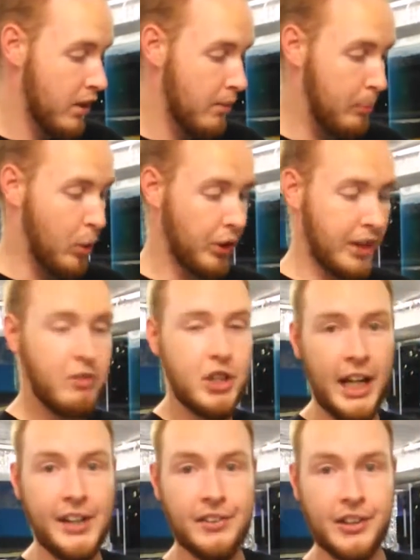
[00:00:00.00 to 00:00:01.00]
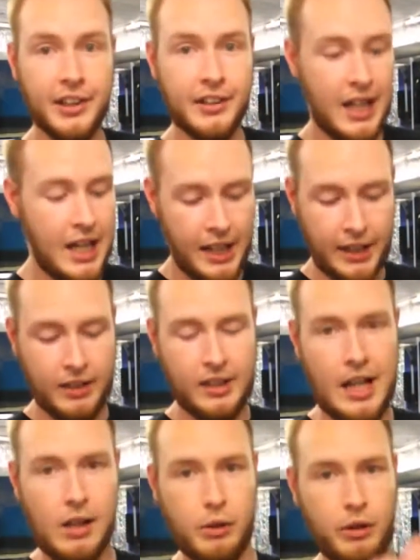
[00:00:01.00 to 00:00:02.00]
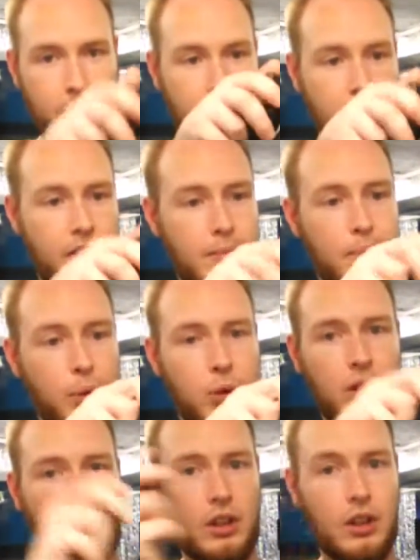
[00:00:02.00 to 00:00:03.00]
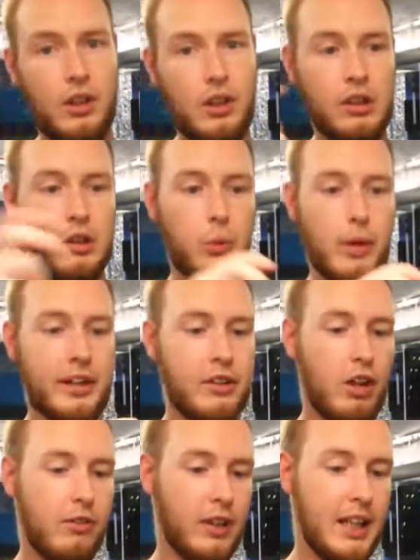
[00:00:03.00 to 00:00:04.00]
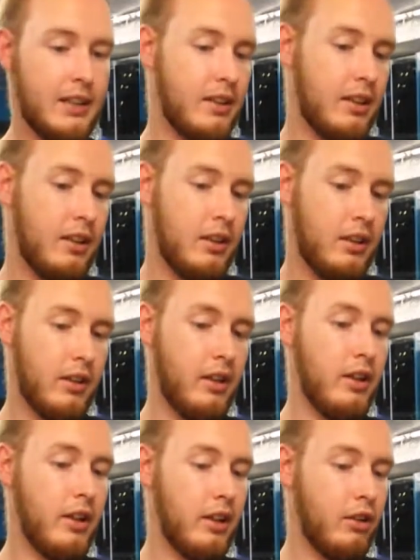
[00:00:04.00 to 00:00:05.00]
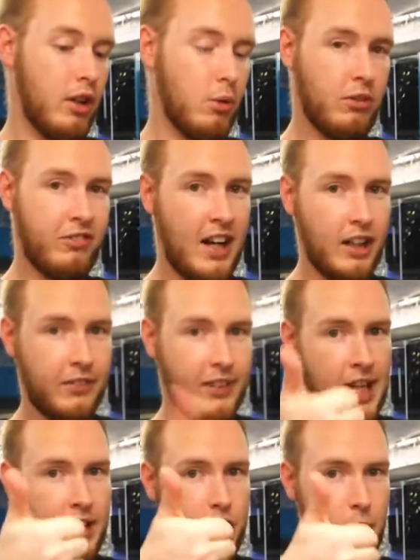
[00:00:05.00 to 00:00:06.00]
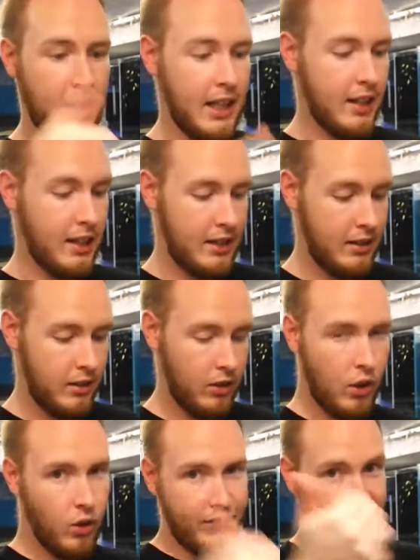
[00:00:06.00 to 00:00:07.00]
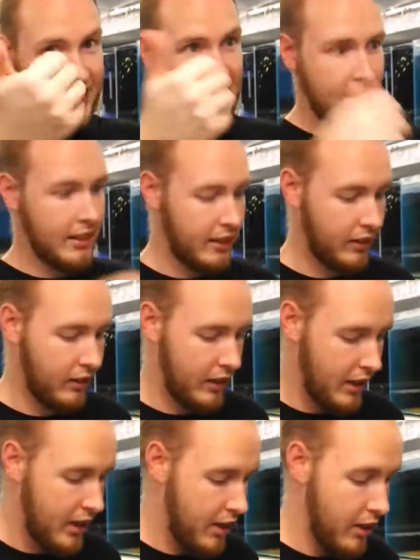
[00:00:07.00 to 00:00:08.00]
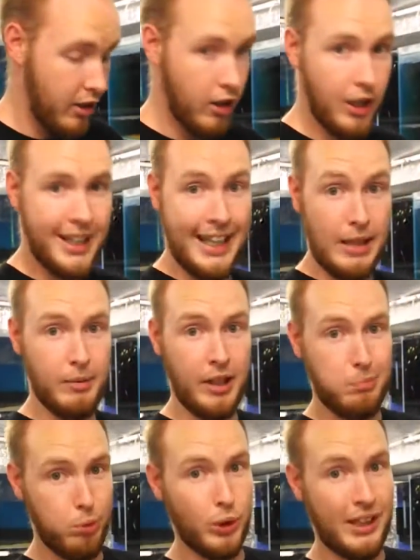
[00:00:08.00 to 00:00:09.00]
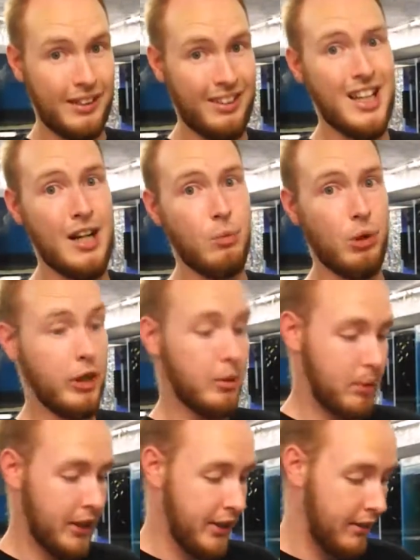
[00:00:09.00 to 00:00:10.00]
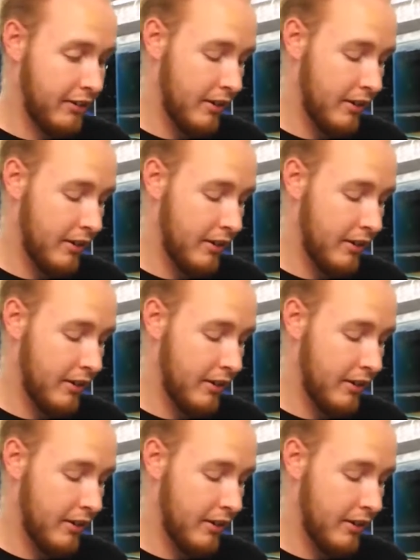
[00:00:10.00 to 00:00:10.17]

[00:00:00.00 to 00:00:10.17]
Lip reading: But they've changed the design. It's now just a simple twist off lid. So thanks for that, New Era or Vitalis. Keep this bloody design, will you please?